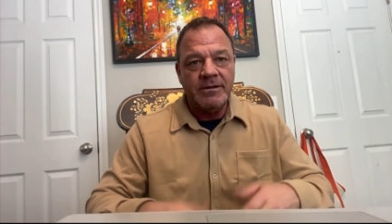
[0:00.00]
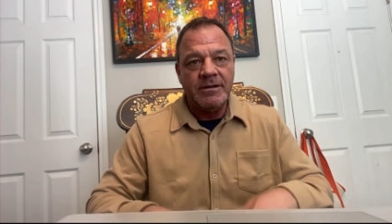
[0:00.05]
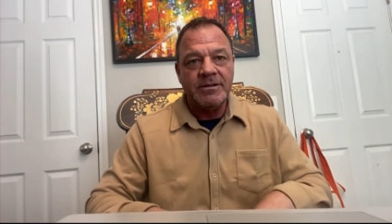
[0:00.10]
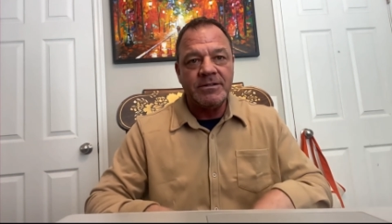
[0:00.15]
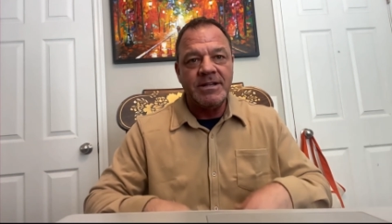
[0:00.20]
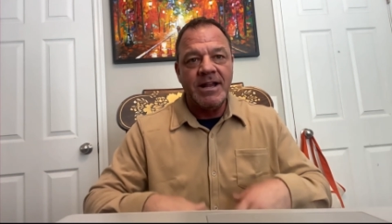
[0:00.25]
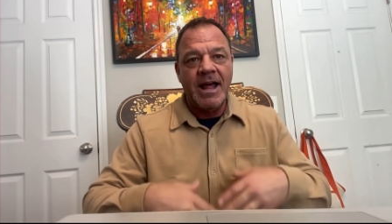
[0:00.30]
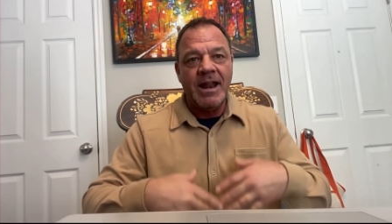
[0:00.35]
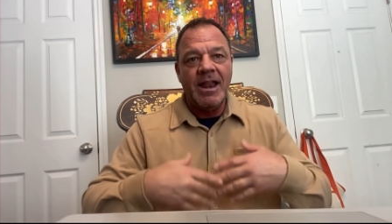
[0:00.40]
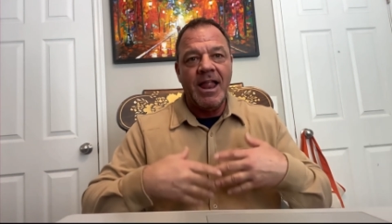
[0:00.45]

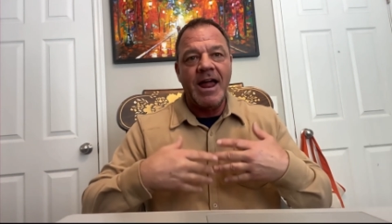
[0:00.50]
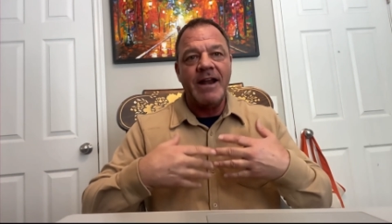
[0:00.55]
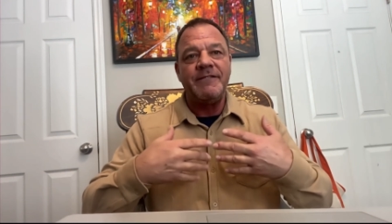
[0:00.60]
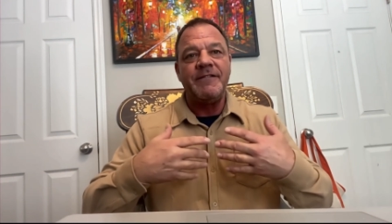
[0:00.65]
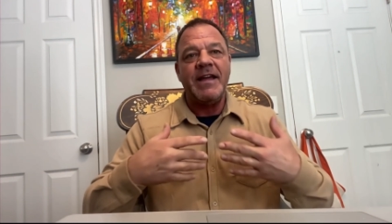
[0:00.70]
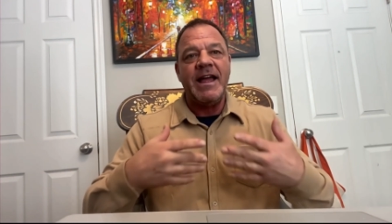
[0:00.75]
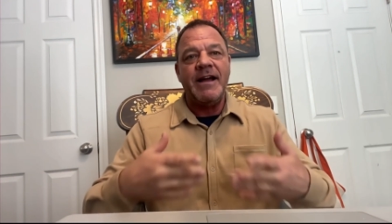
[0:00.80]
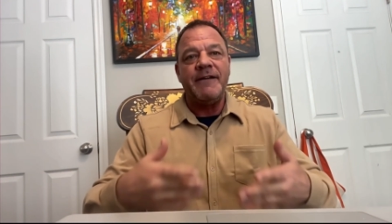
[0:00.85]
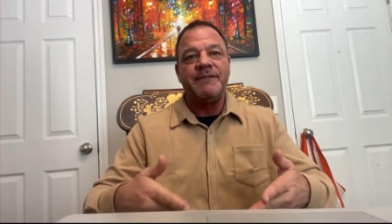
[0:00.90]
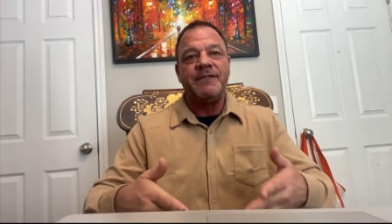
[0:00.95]
There's not a lot
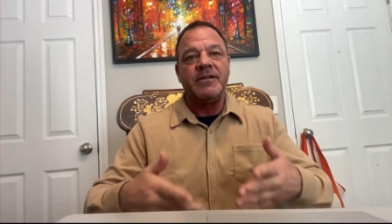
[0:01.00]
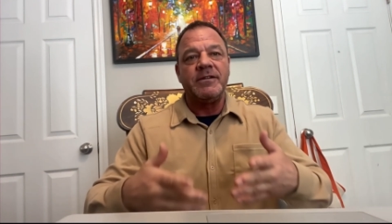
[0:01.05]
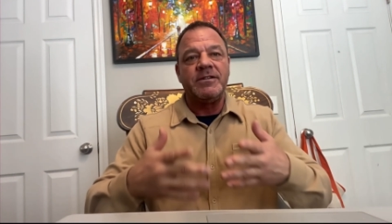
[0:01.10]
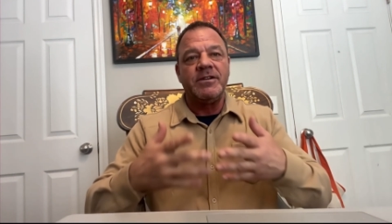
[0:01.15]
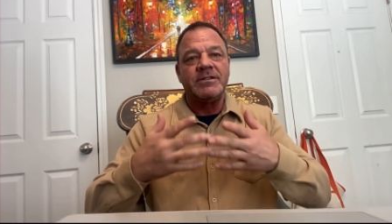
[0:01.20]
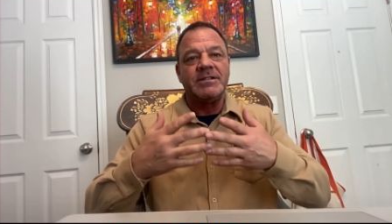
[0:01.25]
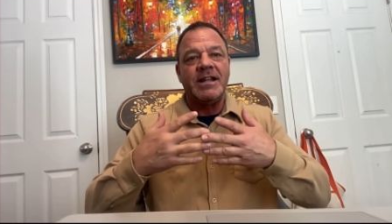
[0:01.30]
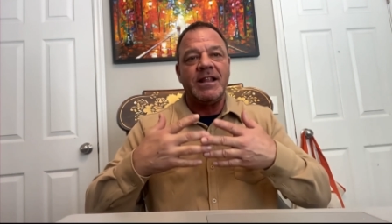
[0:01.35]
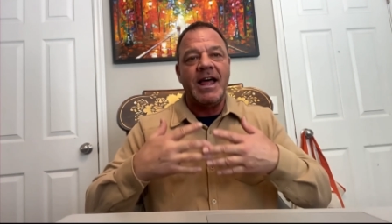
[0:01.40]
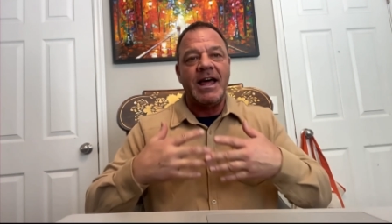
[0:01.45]
of effort.
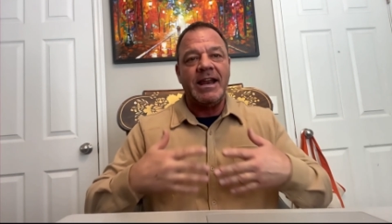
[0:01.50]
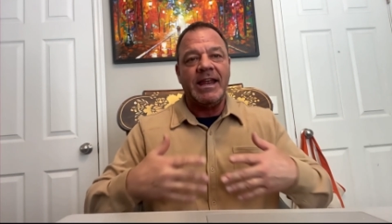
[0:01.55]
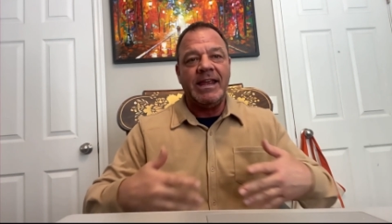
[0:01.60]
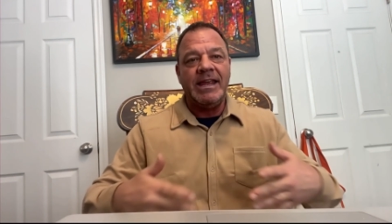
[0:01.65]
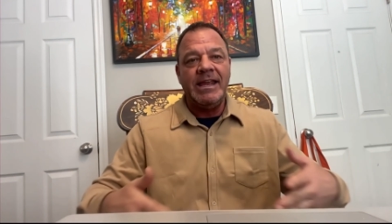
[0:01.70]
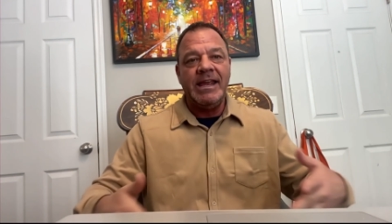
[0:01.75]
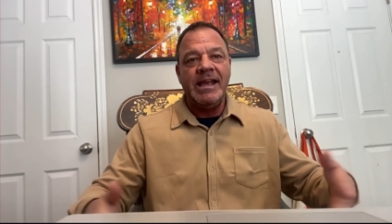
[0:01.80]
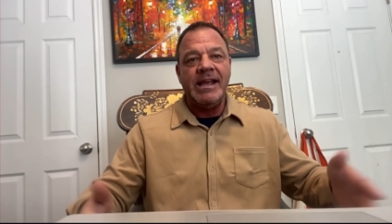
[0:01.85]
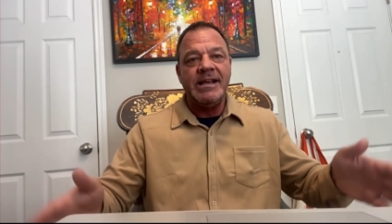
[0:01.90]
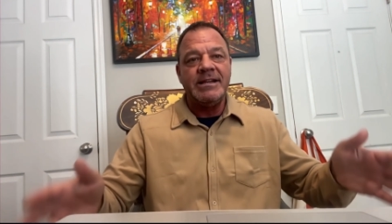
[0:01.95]
There's a lot of
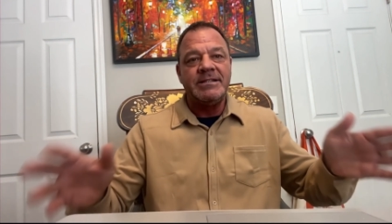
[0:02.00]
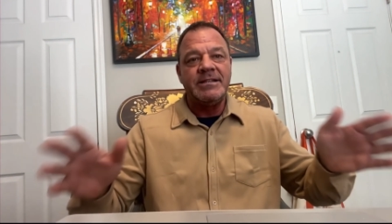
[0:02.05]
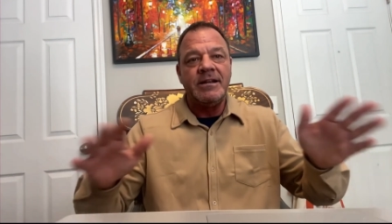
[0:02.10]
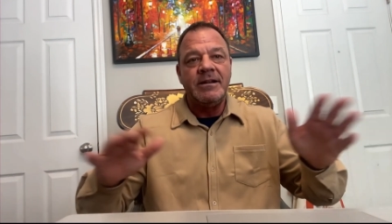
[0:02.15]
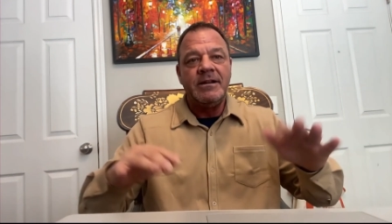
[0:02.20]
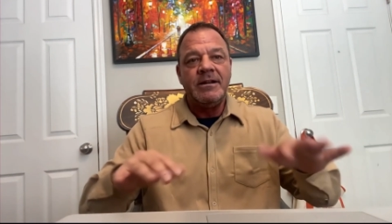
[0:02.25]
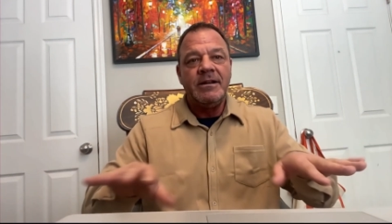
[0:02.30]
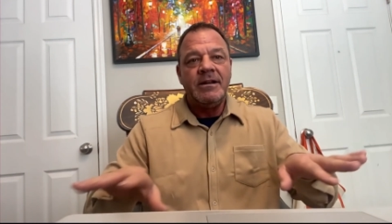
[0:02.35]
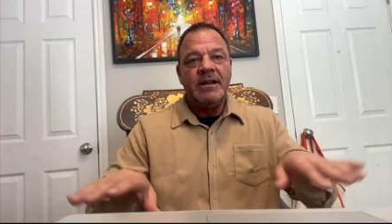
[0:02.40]
ease.